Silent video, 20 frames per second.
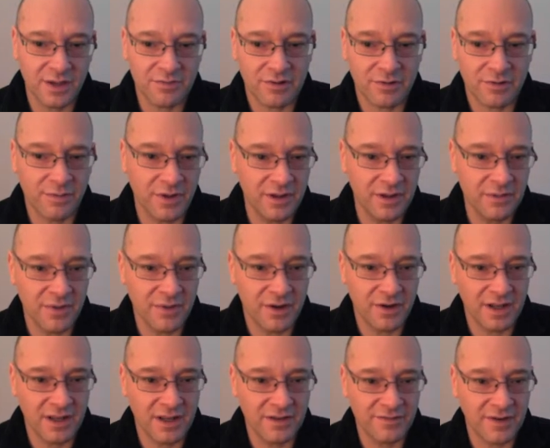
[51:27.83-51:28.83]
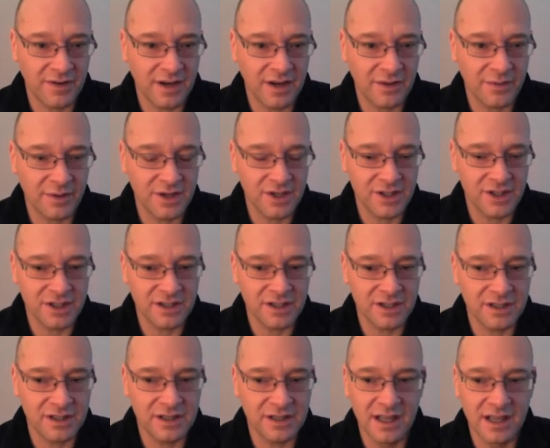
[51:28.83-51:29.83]
property market
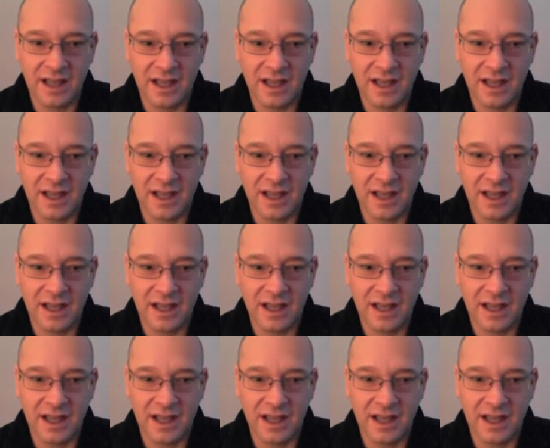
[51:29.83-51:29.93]
valuation,